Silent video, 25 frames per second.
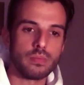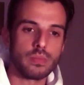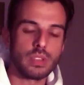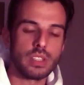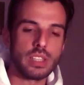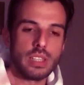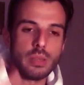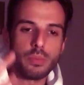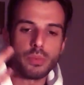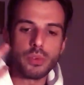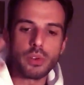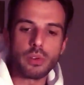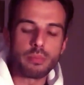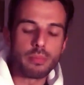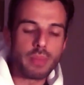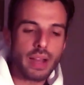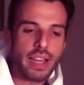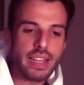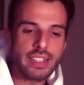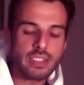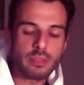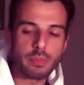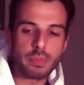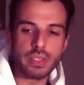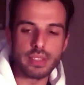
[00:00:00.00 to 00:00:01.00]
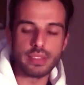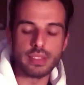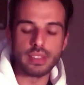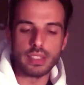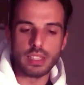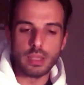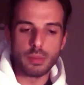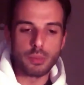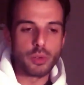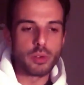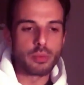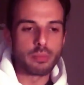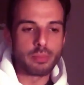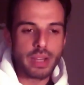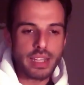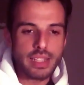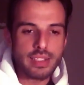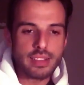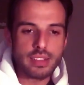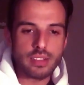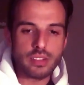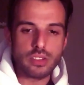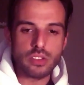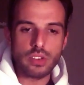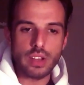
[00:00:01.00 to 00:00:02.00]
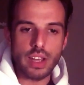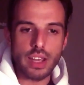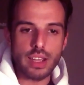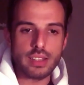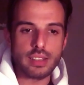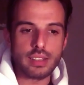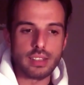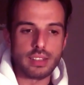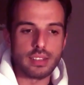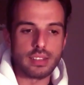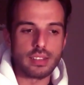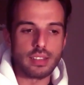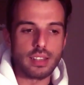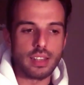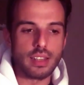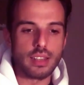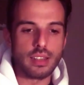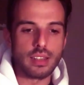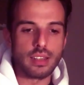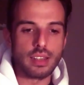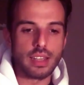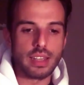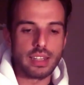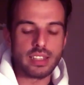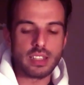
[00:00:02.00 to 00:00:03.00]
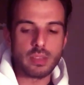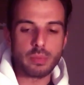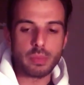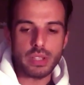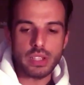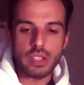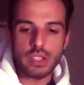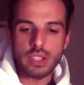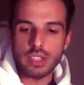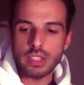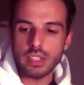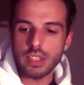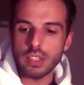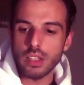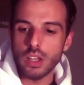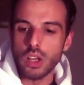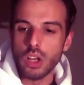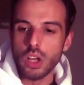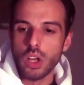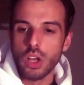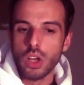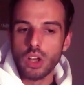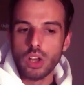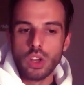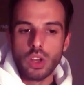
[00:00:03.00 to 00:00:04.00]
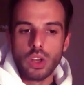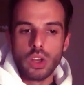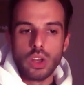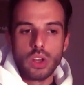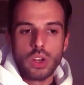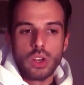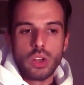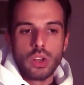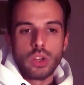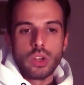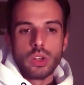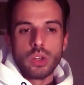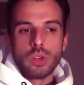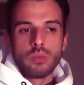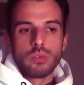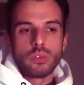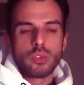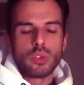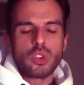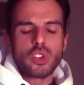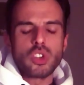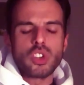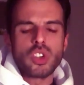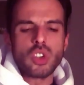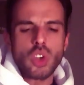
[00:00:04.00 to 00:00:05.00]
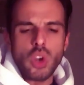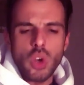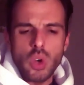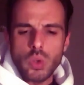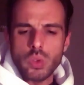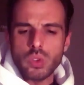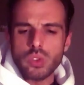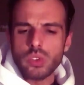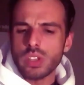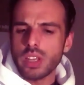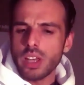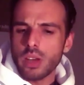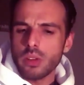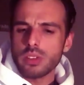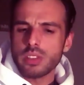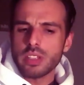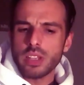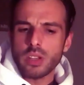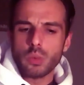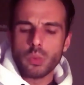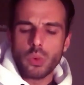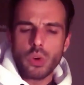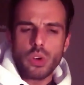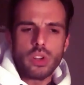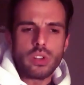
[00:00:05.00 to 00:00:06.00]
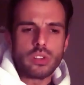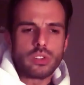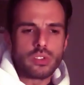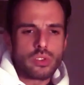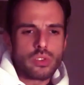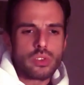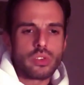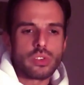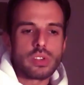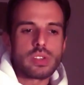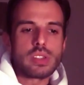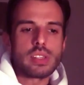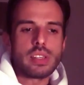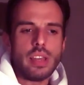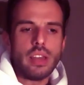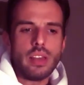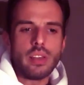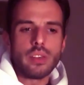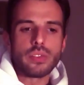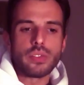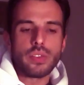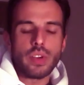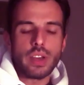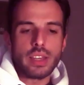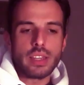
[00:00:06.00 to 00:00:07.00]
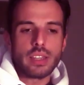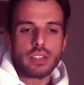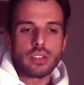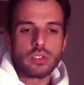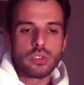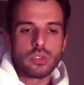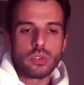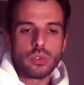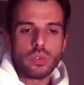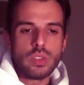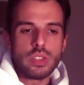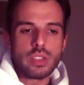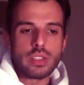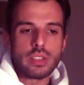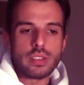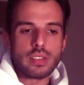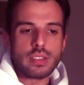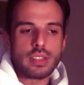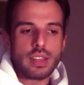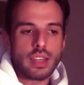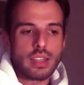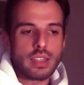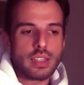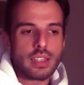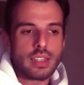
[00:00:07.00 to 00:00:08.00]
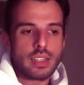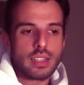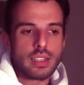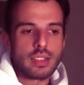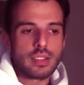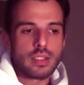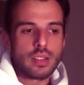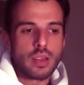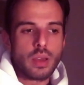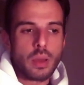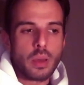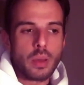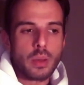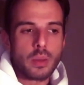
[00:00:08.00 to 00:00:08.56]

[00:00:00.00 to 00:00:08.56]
keep your mind busy, keep your mind distracted, and especially to show to the outside world, to yourself, I can do this. I can